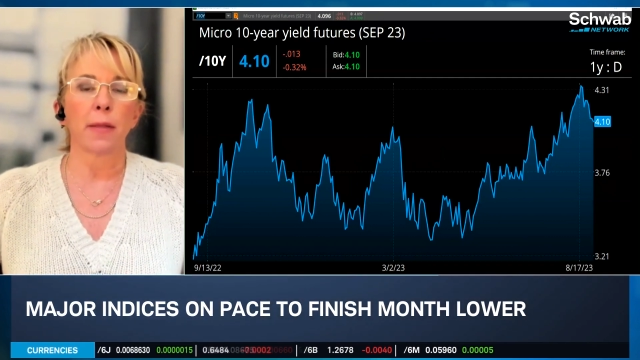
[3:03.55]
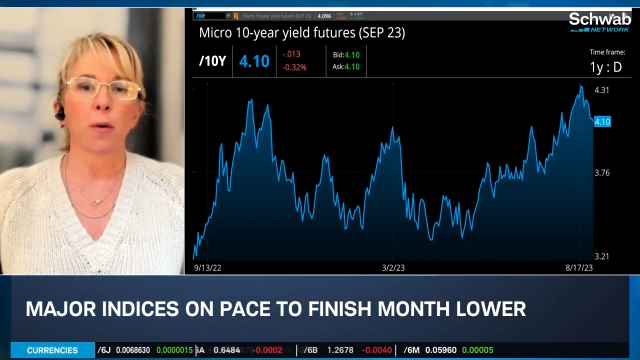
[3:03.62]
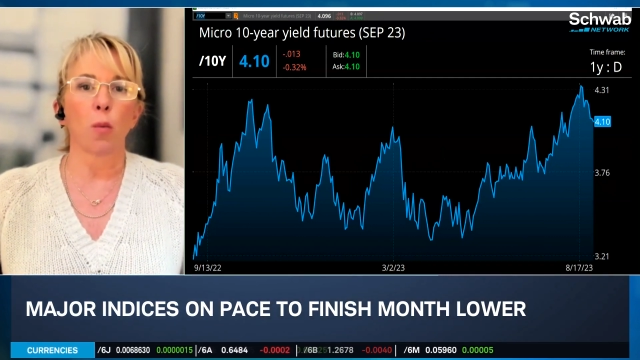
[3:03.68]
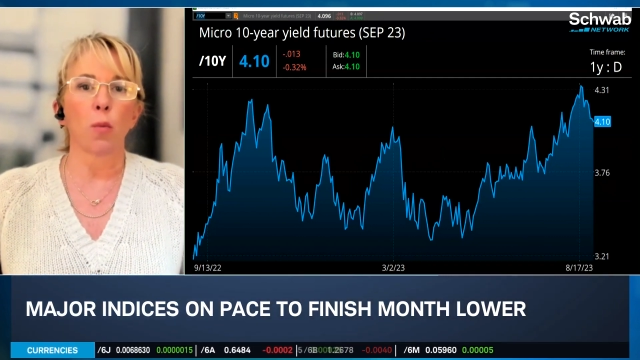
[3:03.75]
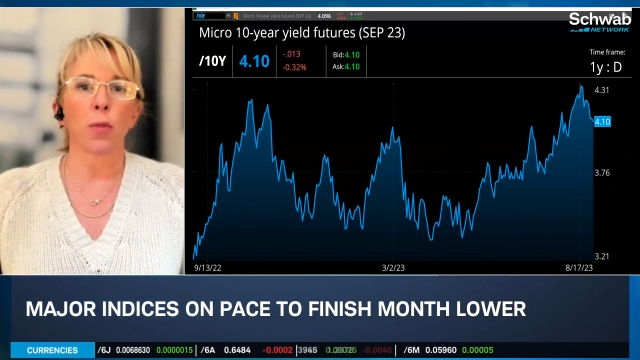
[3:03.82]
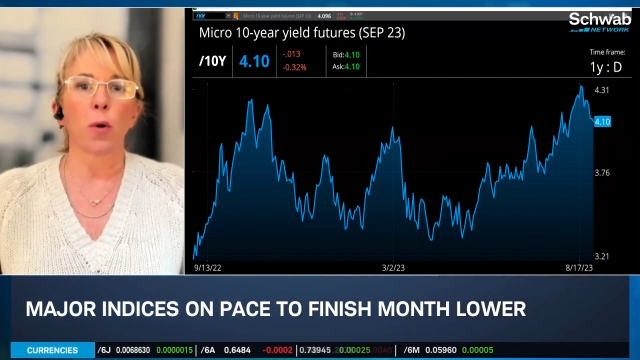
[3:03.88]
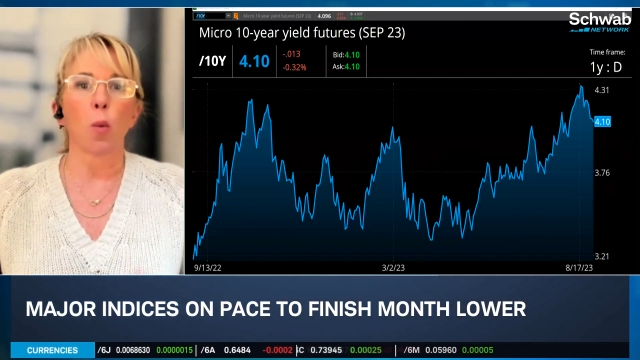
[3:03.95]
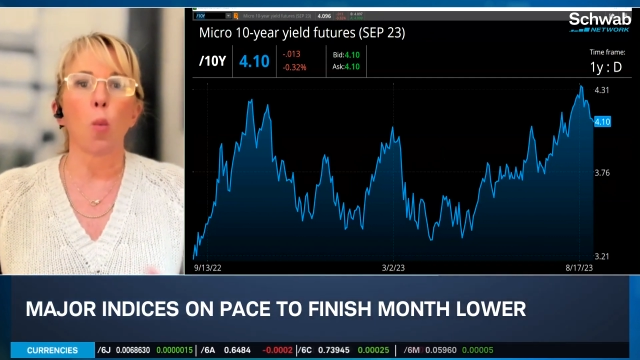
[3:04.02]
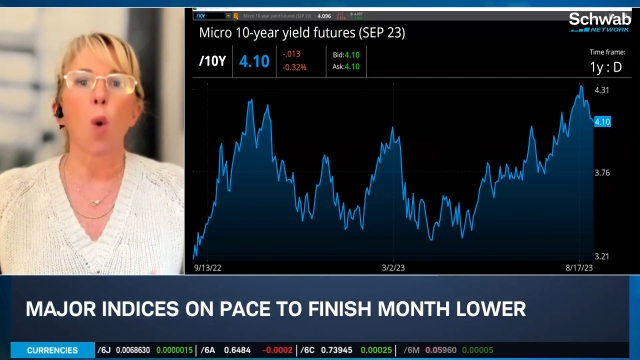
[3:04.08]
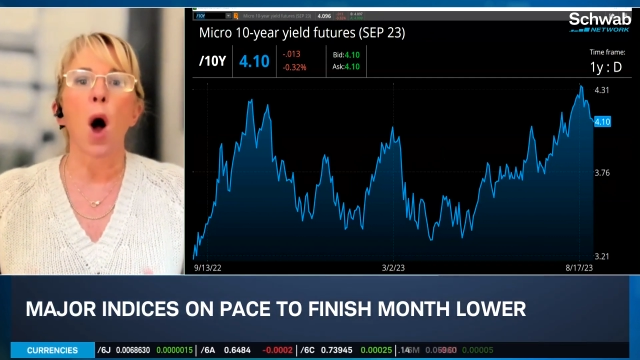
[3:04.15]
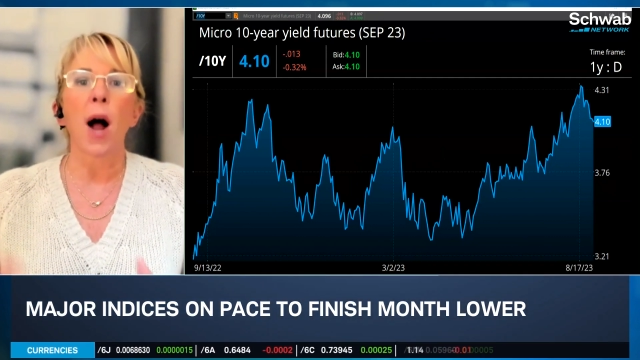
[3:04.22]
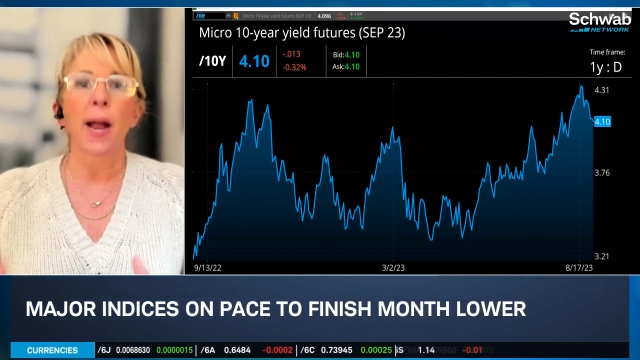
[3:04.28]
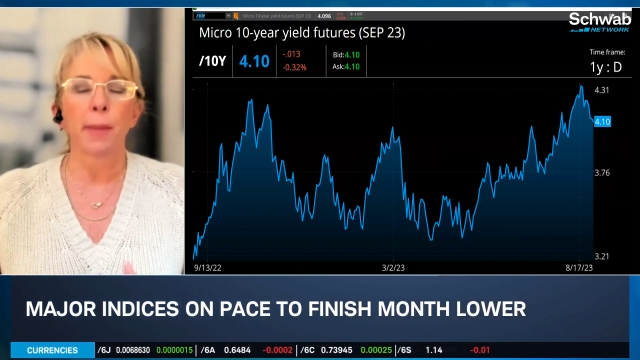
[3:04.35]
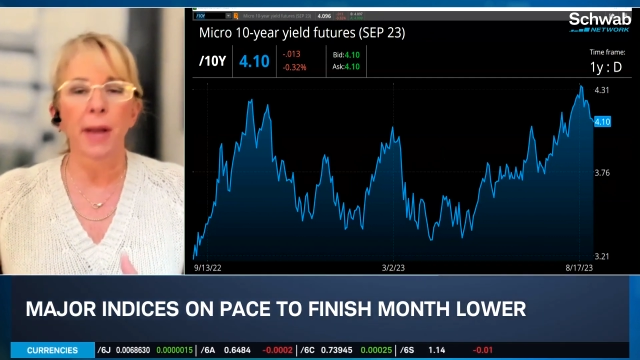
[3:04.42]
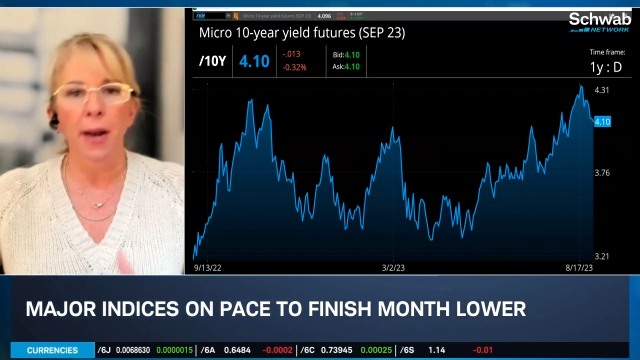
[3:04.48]
the
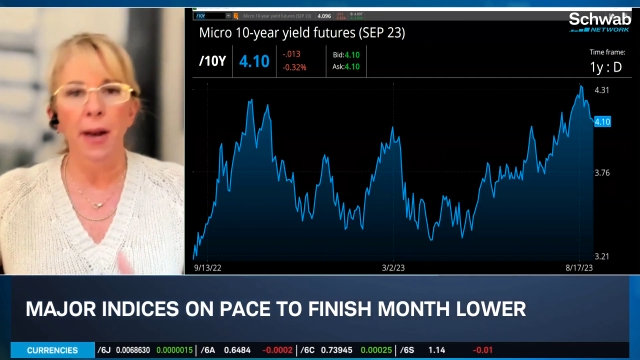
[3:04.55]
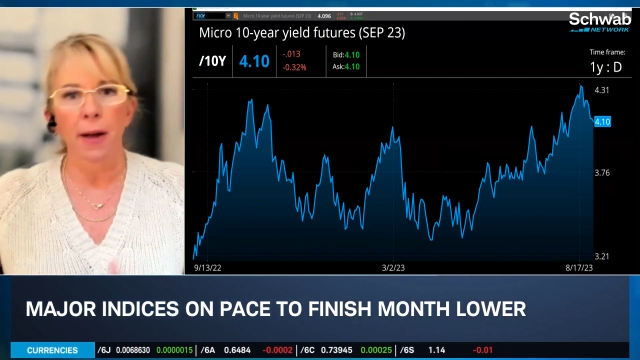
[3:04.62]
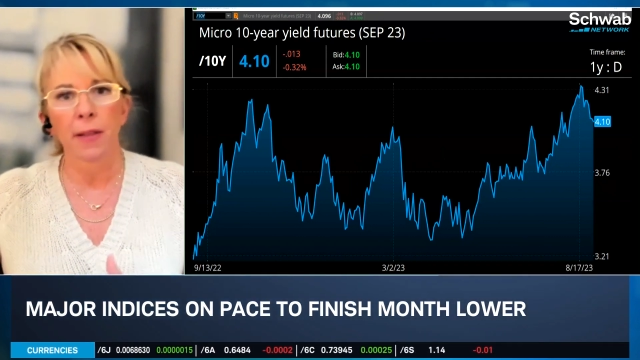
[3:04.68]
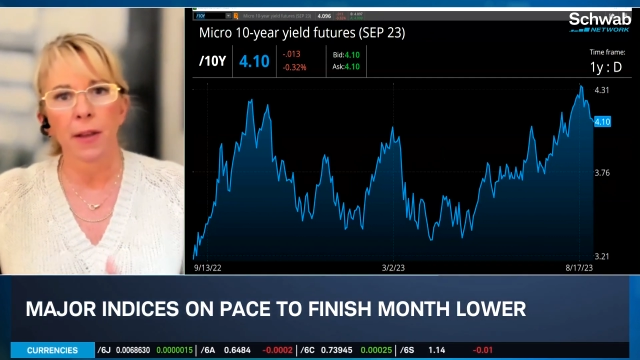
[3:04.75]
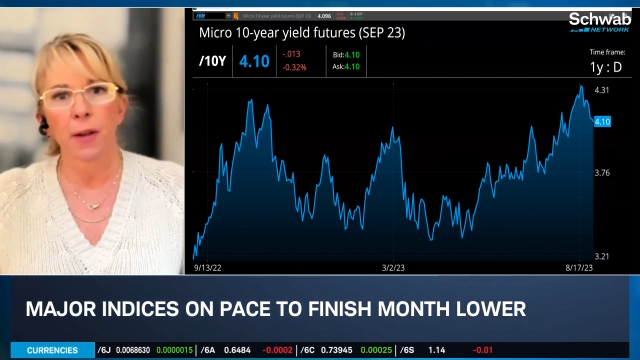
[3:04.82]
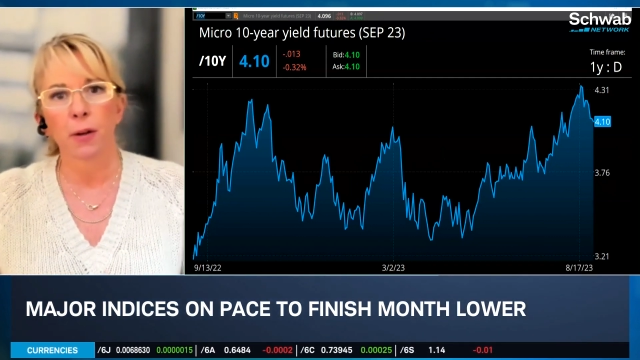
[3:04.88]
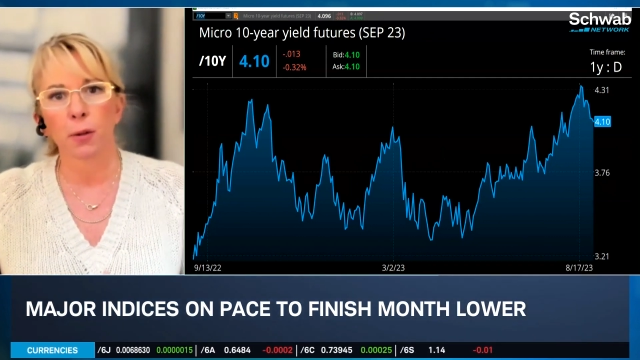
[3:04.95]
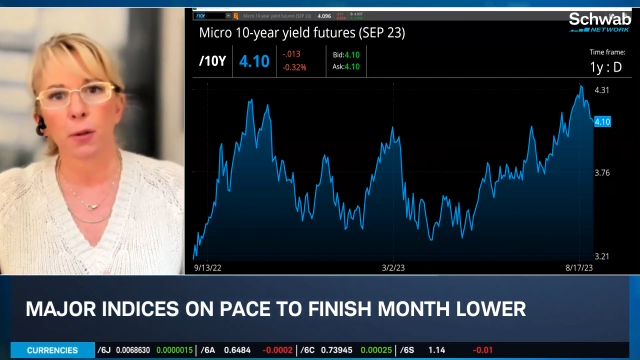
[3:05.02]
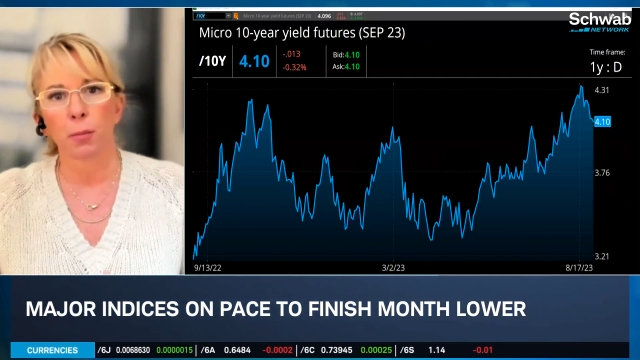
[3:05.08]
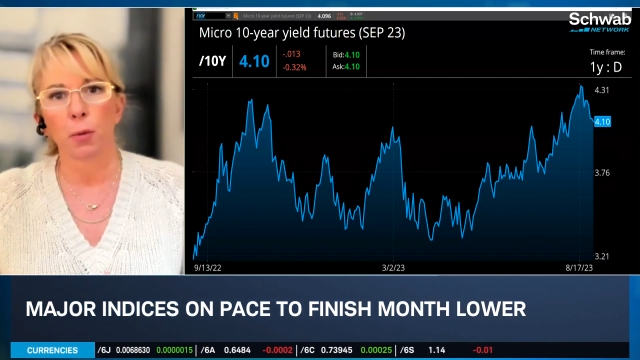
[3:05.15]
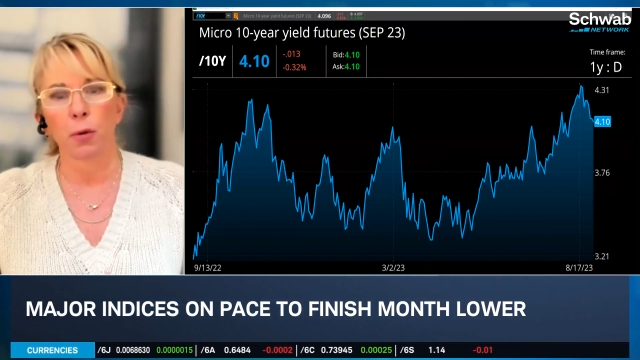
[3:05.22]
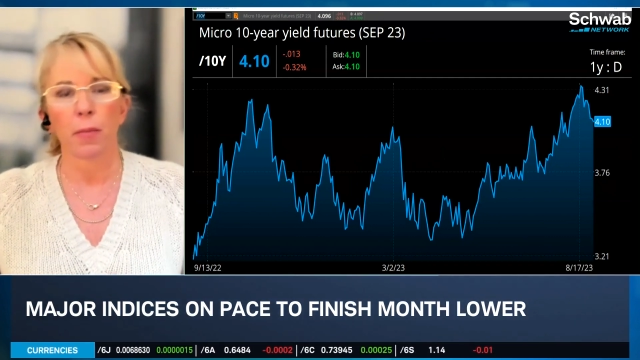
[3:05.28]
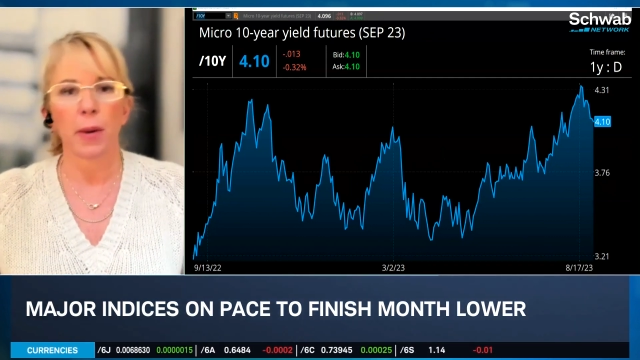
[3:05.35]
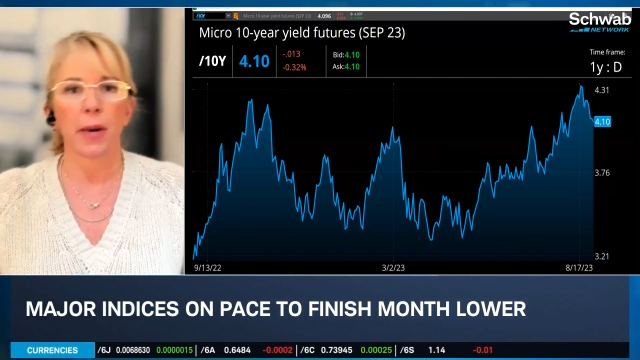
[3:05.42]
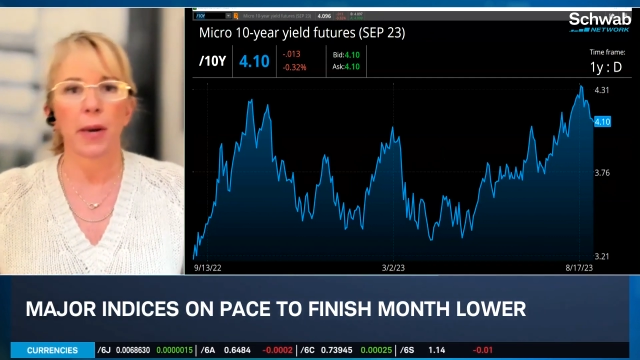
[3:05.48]
why behind the yield
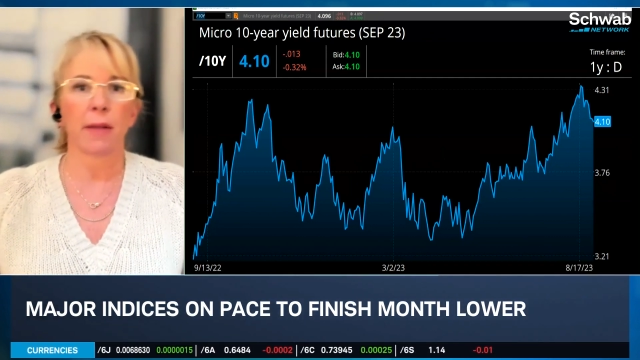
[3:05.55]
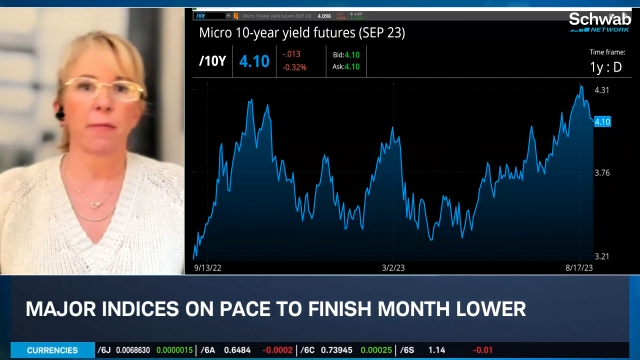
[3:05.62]
movement.